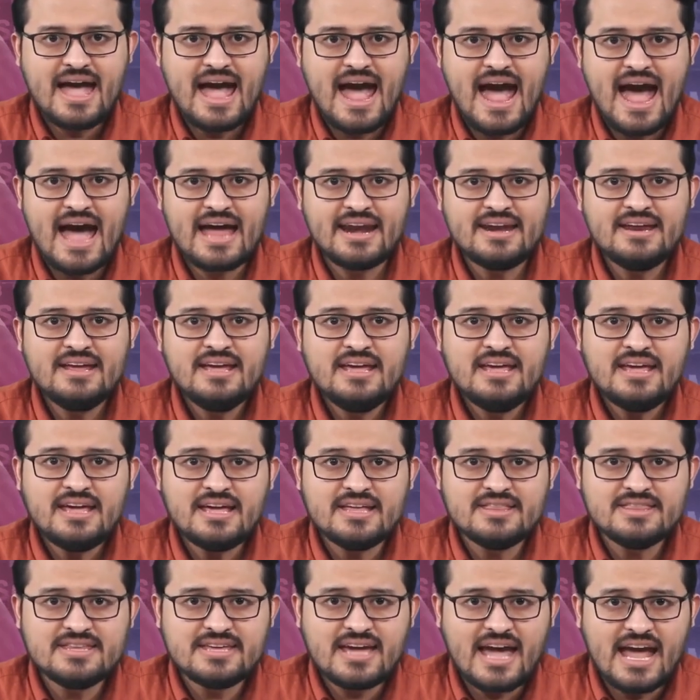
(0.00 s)
And
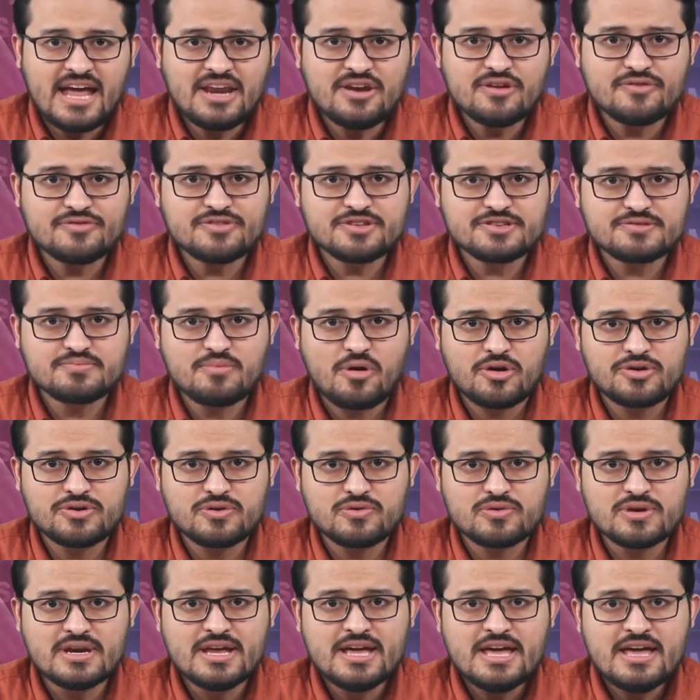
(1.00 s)
in the end of this
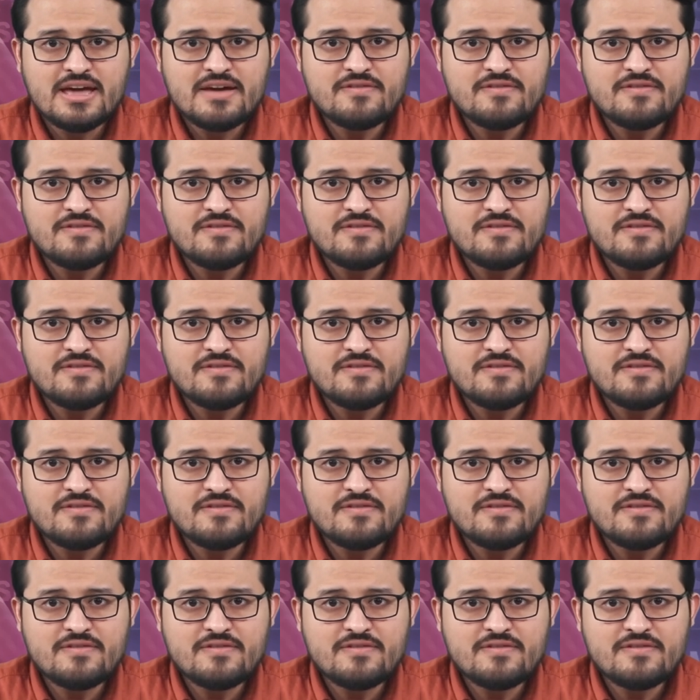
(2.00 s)
module,